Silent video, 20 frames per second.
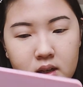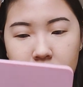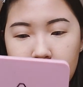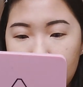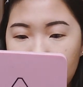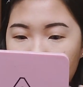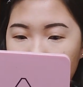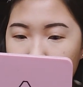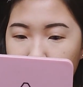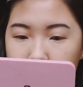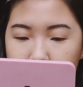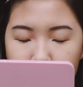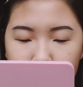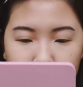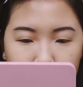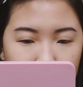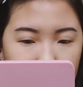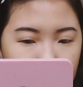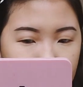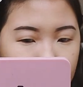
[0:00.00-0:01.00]
You know, I
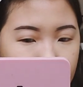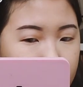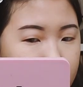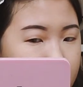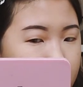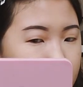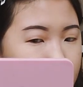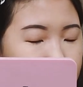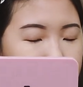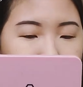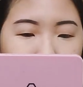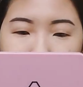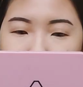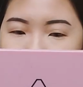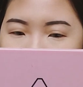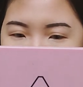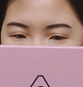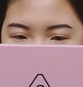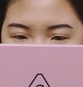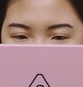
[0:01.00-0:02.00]
try to train him.
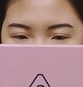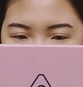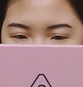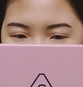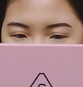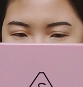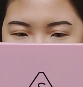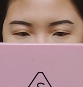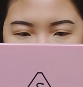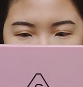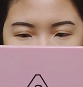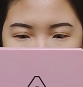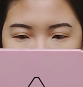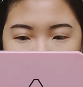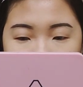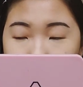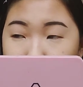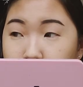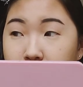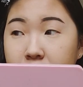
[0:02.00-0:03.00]
You
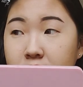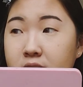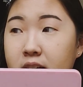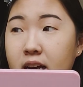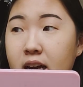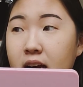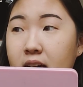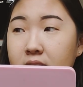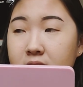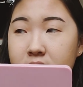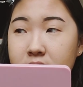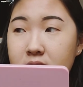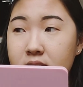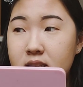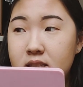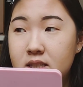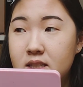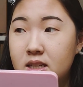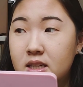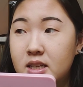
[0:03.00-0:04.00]
can't train a cat.
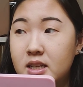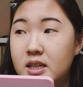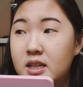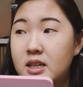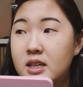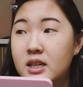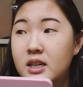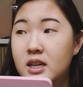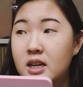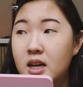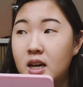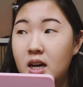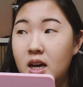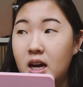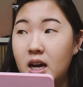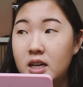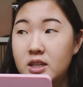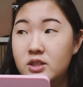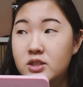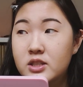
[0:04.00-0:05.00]
It's like,
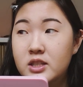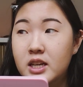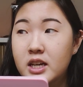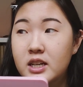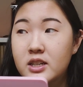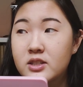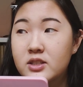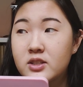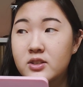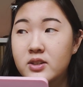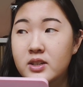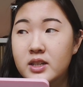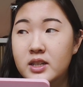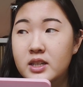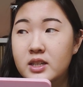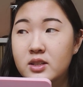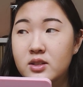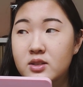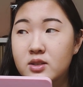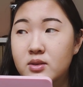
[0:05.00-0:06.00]
I just can't do it.
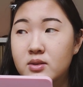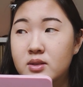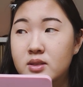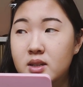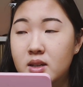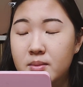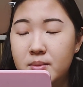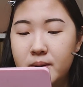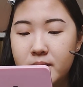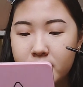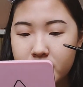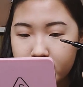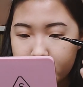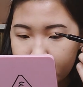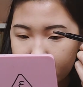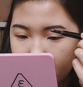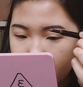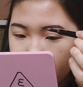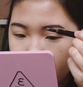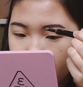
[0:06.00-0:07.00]
He's so stubborn.